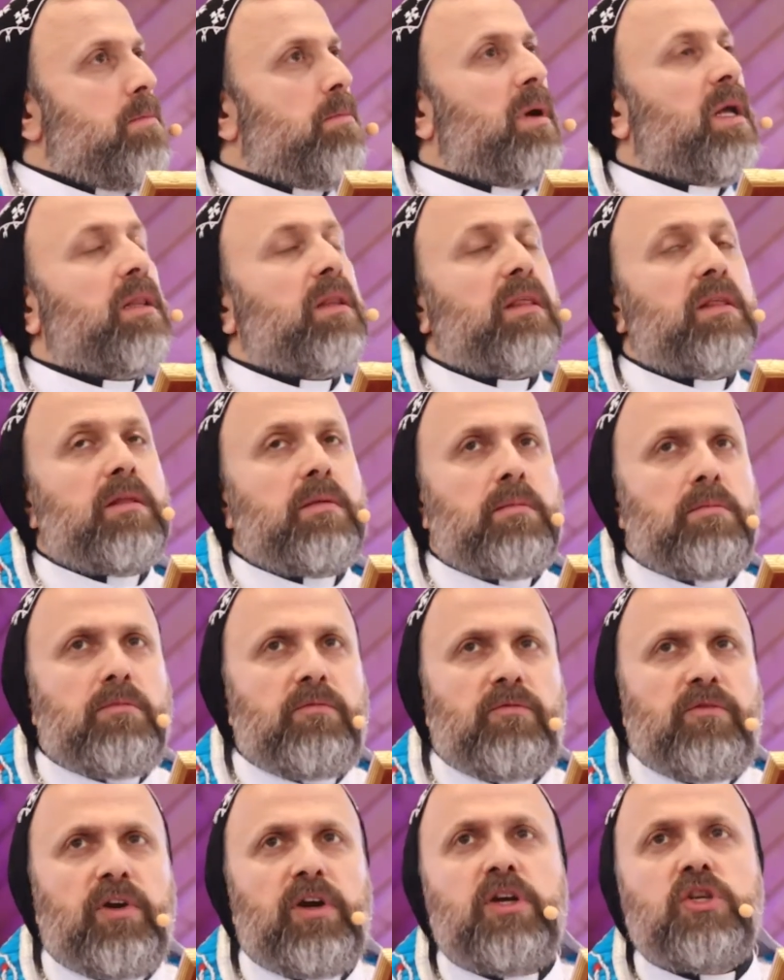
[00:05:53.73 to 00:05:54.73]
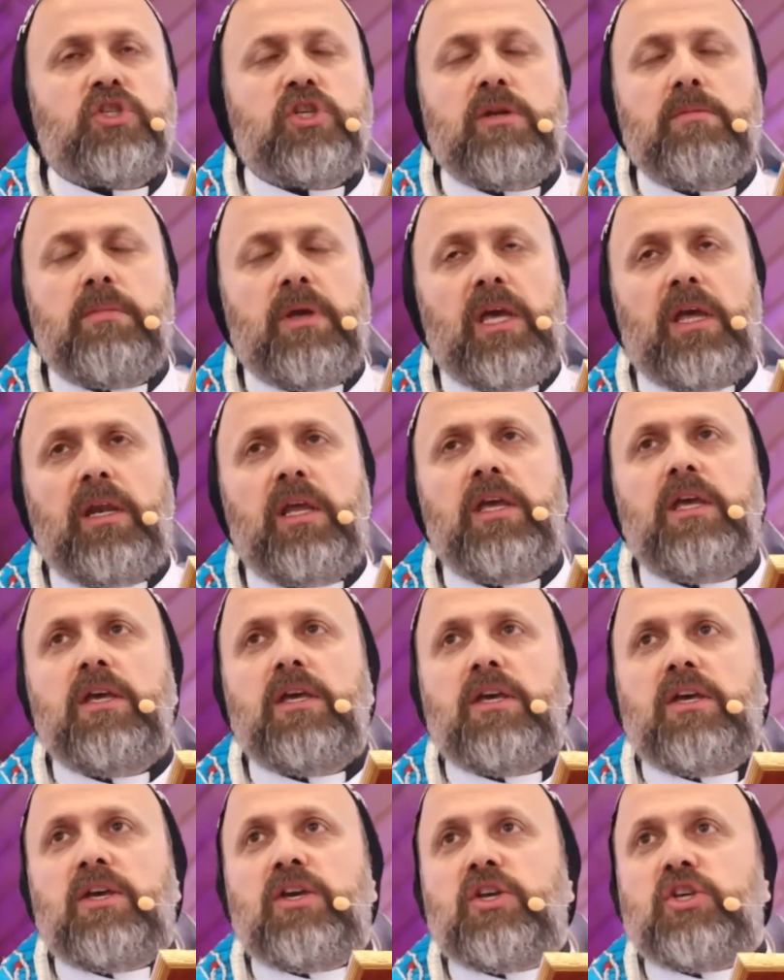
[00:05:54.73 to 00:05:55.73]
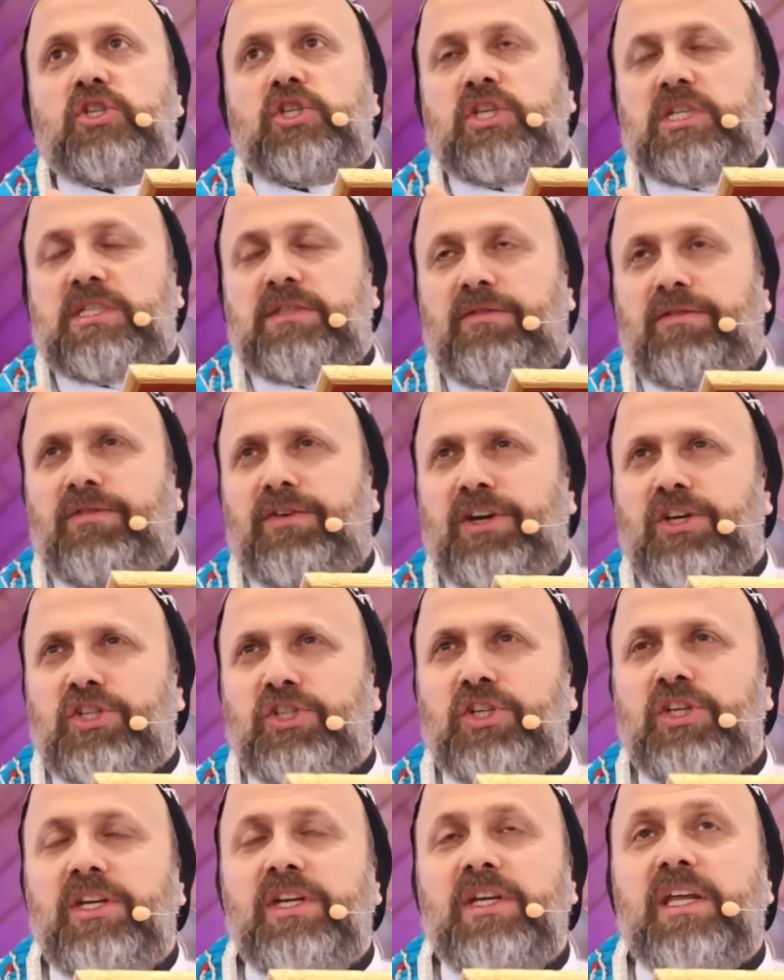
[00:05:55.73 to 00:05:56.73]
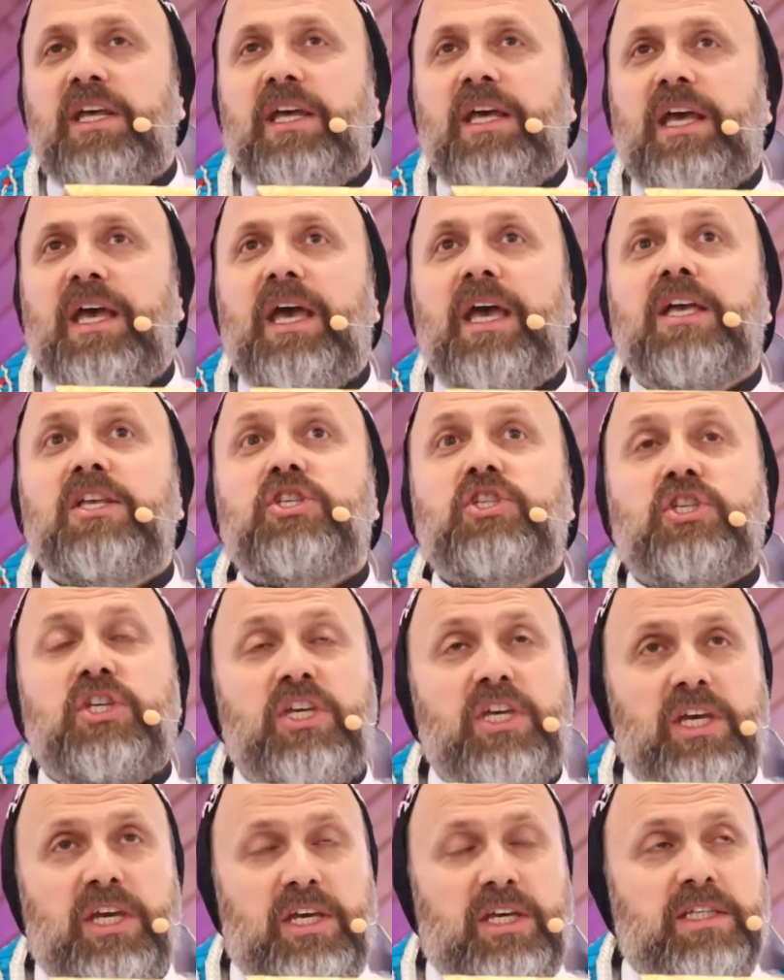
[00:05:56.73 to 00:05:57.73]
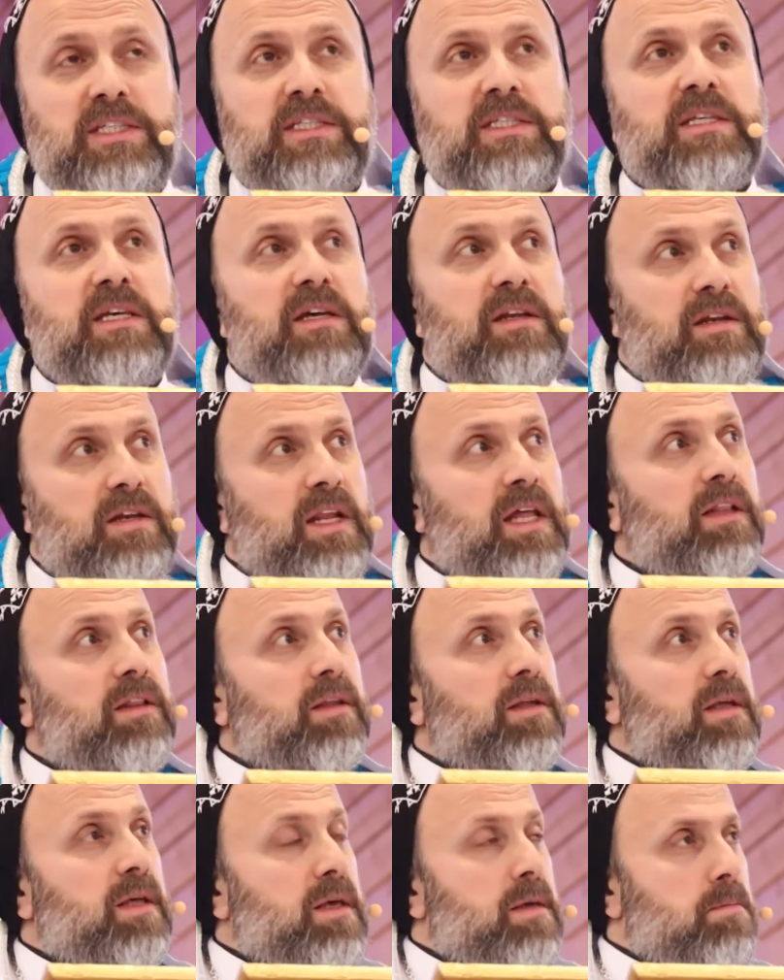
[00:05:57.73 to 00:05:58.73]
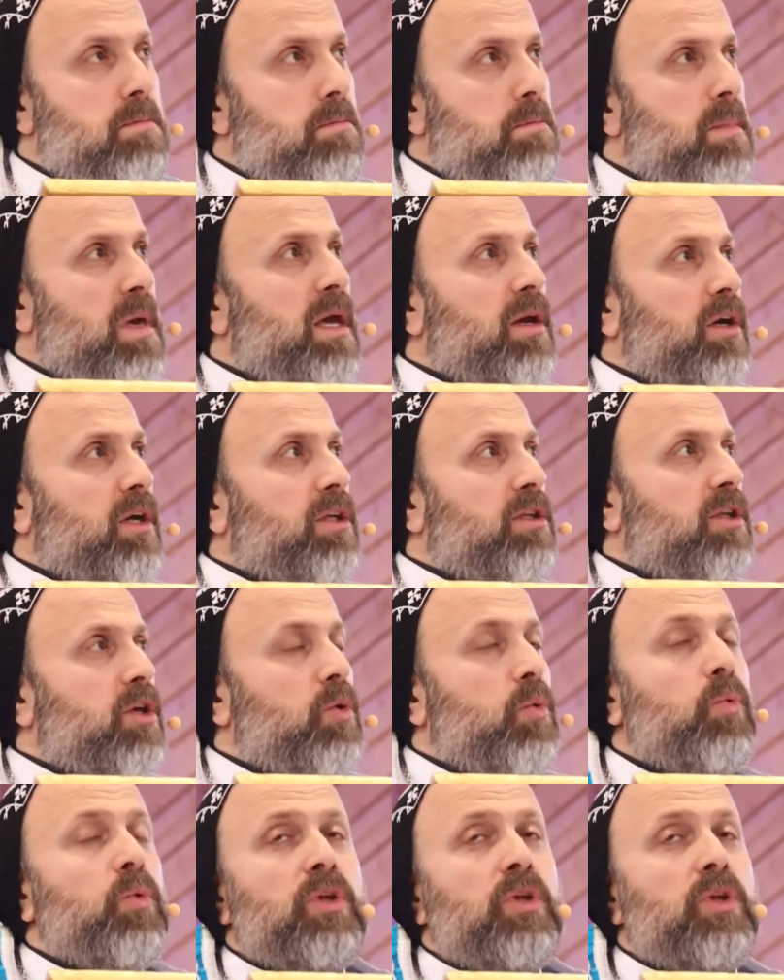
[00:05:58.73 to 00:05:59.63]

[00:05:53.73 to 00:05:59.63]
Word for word: But Virgin Mary, she is a virgin and she is not married.